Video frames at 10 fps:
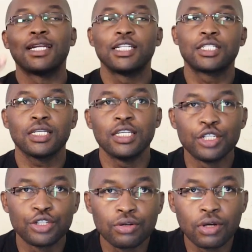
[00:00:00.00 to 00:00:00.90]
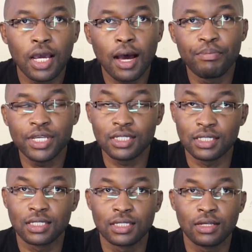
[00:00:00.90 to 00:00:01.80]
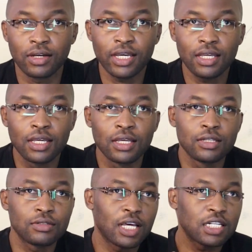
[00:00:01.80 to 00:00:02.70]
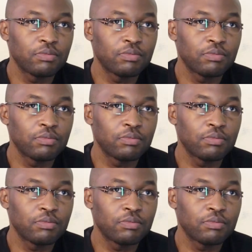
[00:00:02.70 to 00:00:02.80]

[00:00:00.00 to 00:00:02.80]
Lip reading: turn it into a business, okay? So